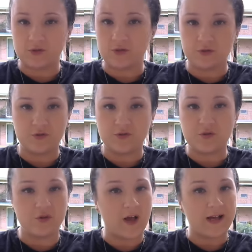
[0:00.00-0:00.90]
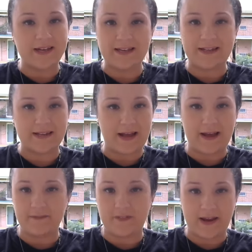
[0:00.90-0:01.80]
You're not going to get
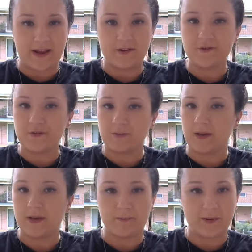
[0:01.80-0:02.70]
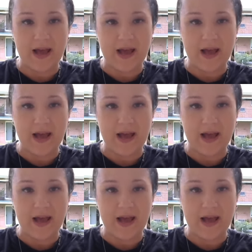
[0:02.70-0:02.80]
out of that energy by